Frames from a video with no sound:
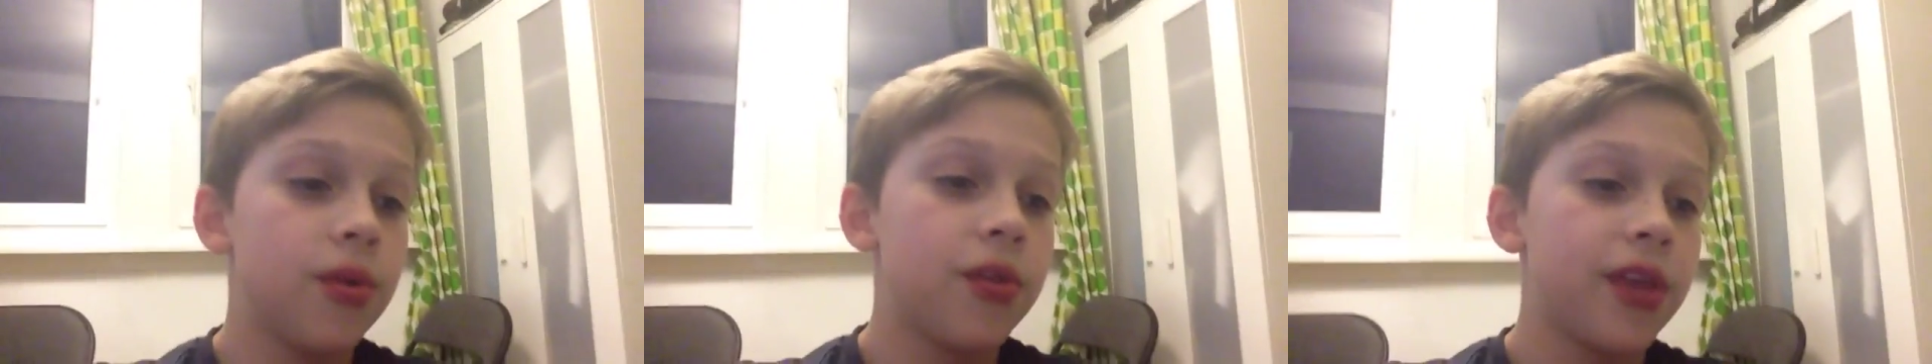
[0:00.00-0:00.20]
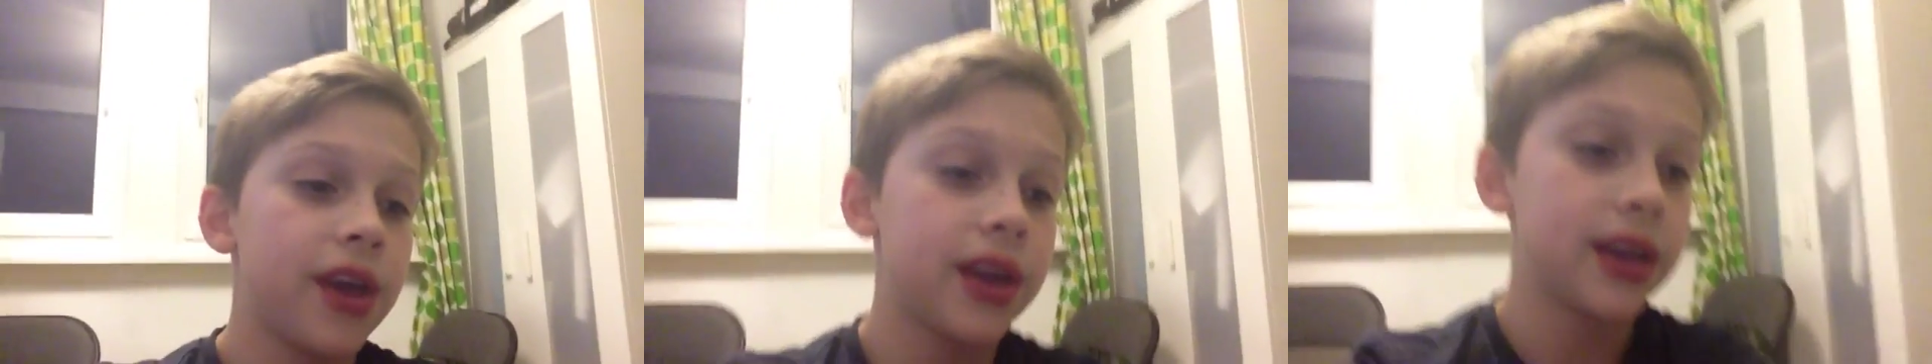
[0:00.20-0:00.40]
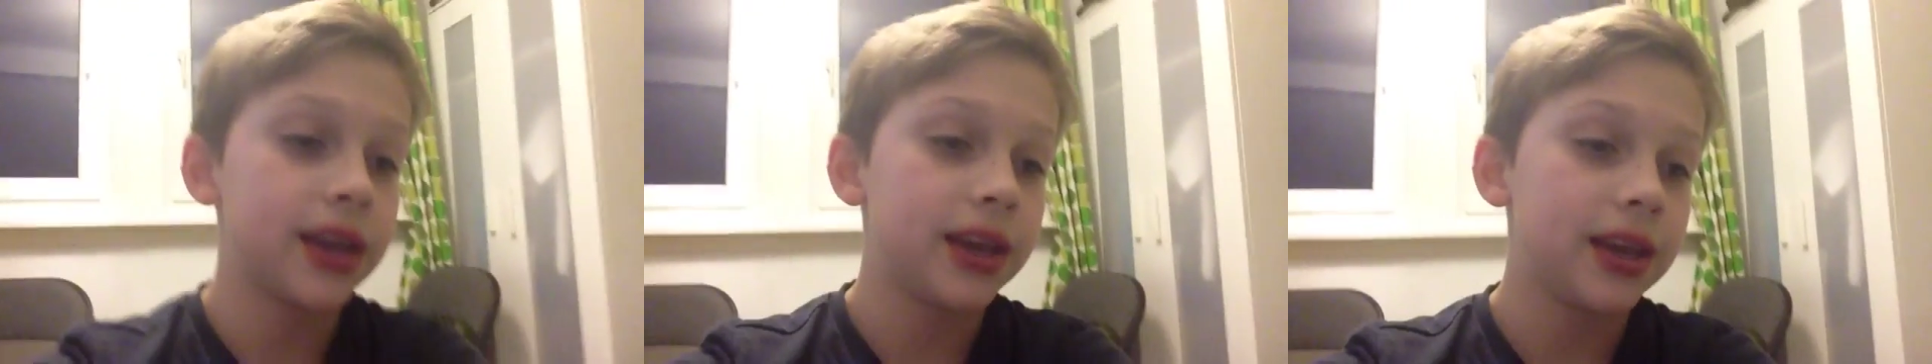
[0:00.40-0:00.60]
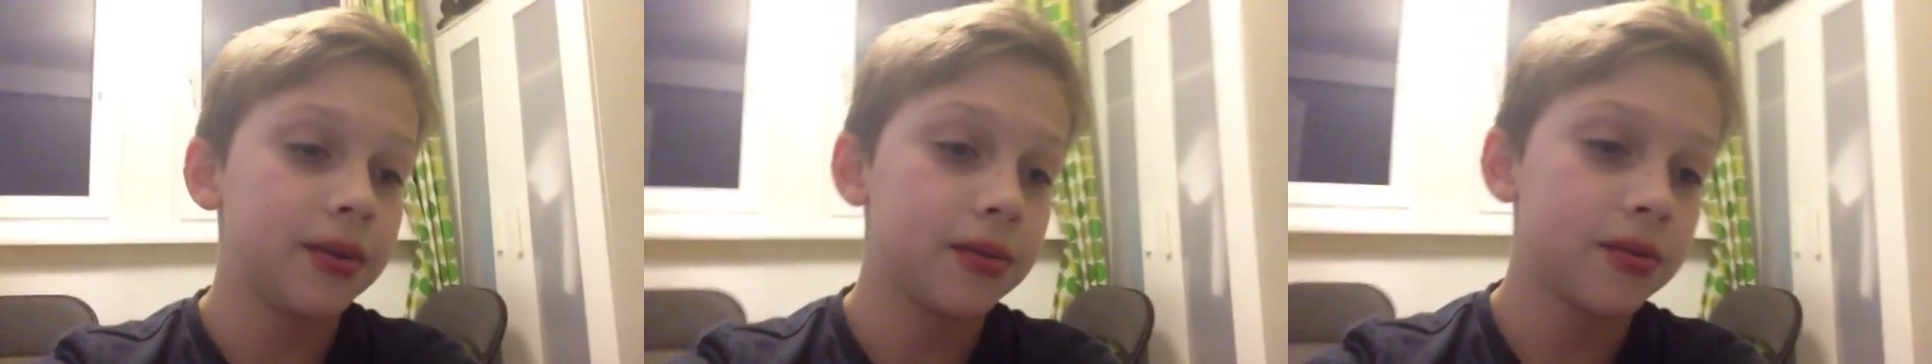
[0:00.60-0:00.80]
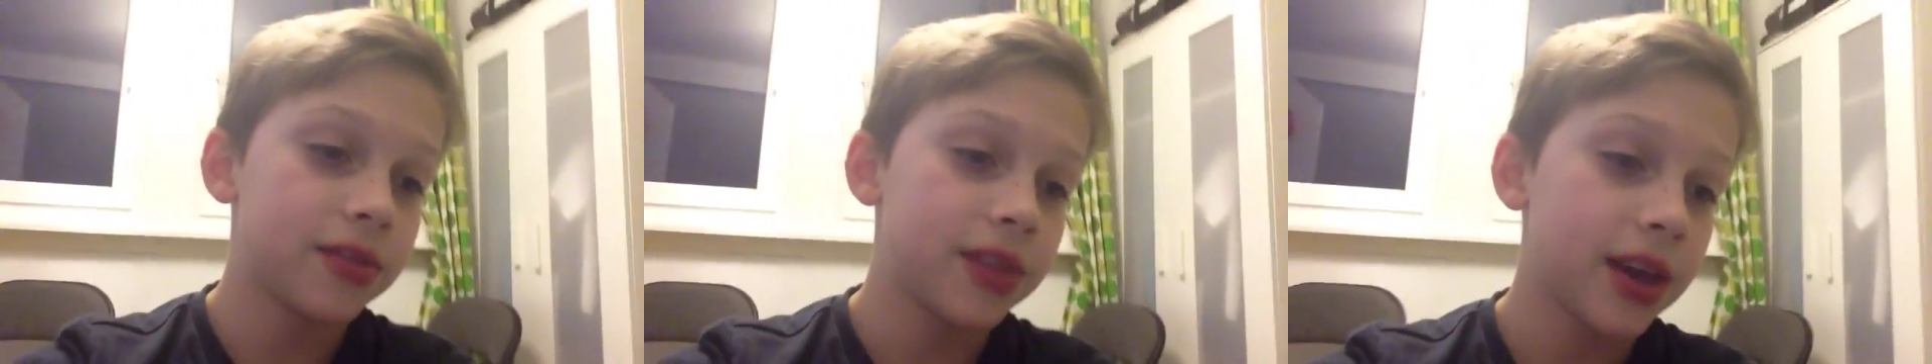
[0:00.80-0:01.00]

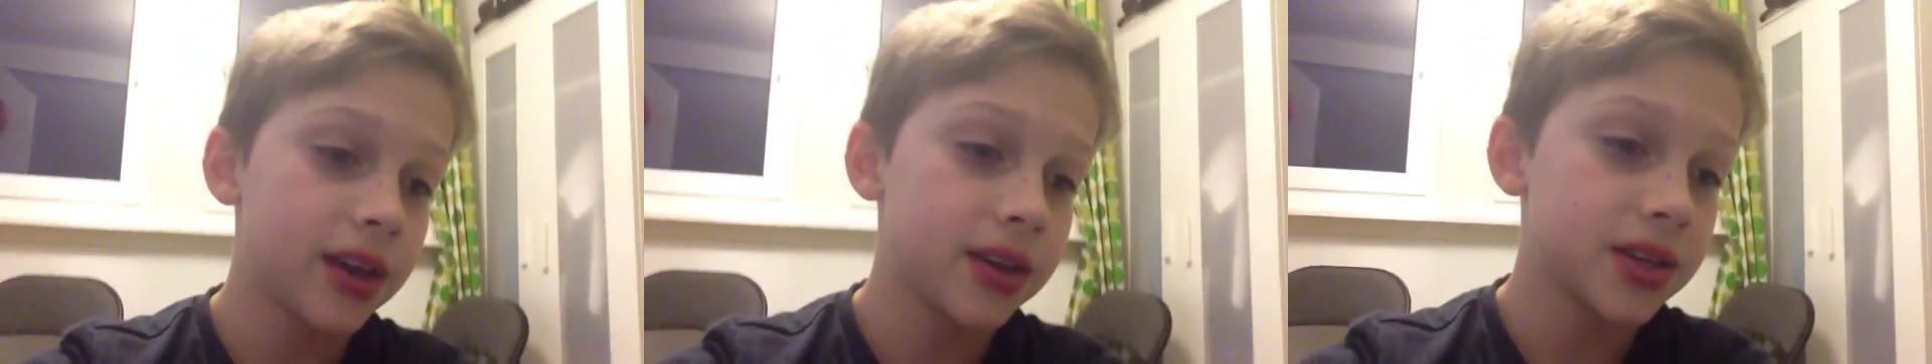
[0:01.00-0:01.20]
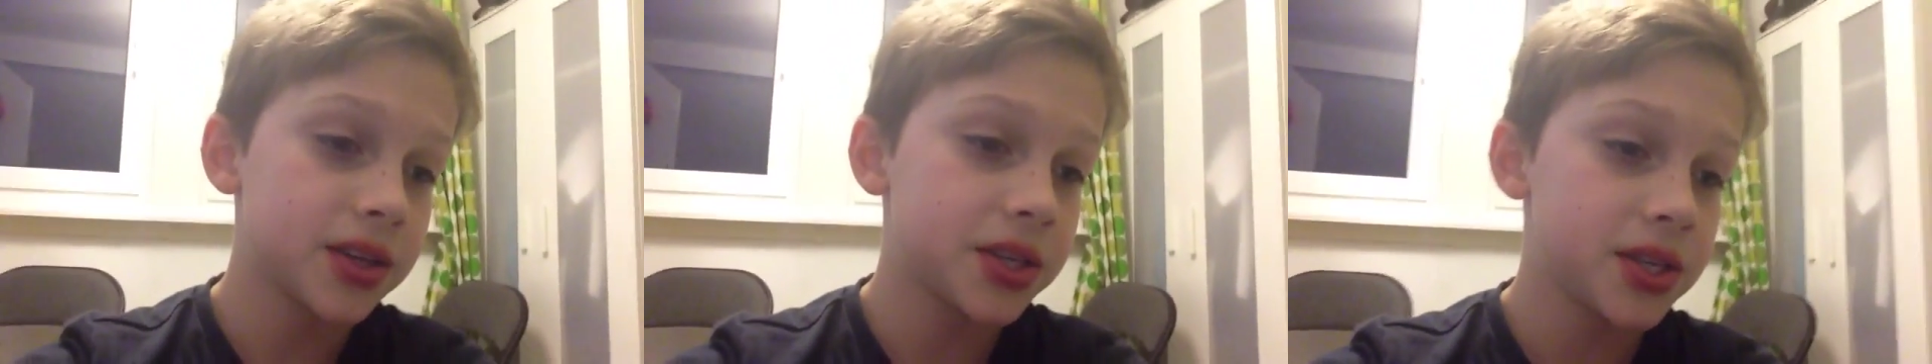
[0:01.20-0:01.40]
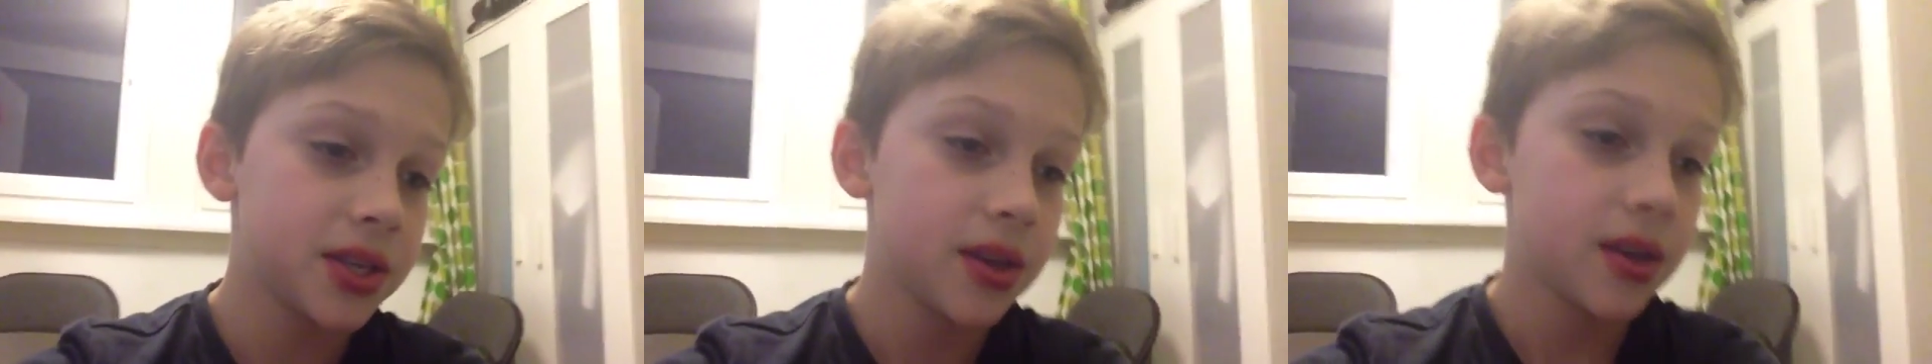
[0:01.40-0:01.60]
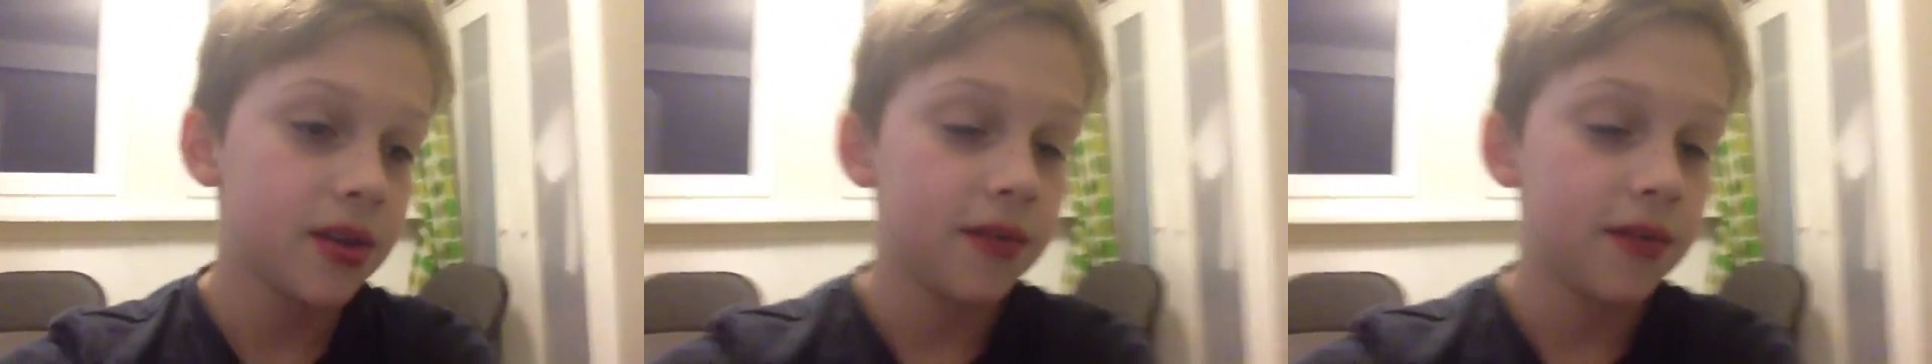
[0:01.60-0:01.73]
thingy things.